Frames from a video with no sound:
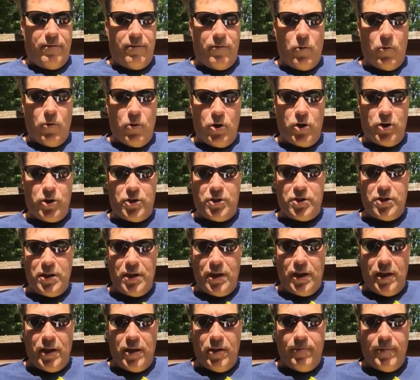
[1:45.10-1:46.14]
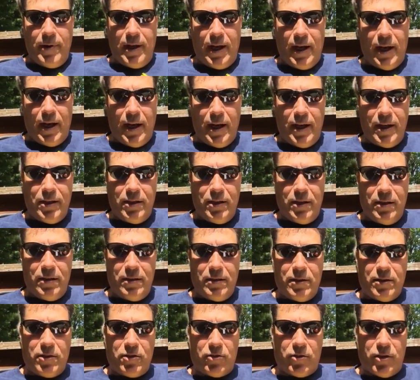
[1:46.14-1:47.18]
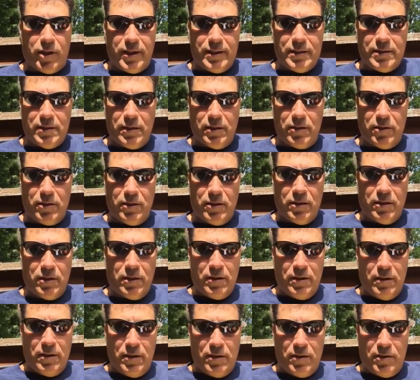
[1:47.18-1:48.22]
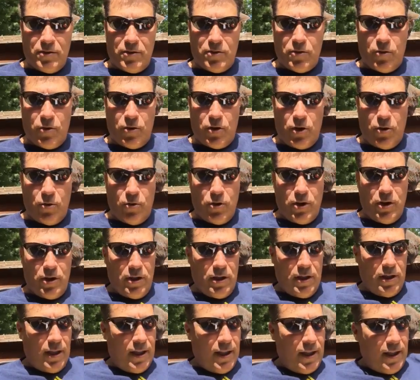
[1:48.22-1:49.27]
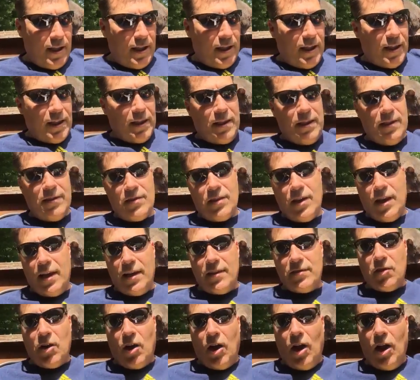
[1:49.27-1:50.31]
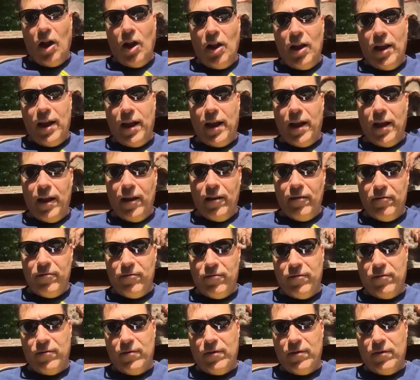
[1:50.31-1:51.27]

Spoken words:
Ford, GM, Honda, Chrysler, Toyota, these guys all have